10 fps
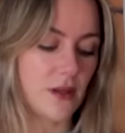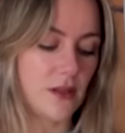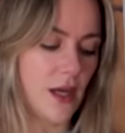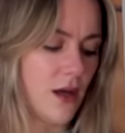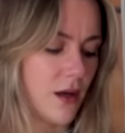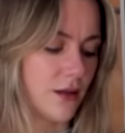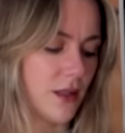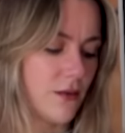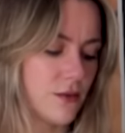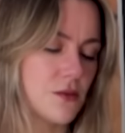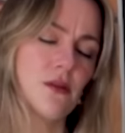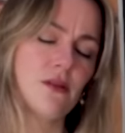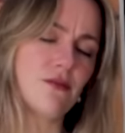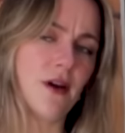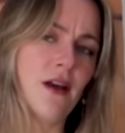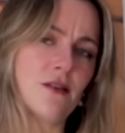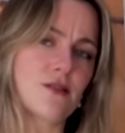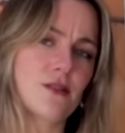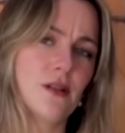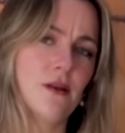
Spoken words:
Yeah, I think it feels really fresh.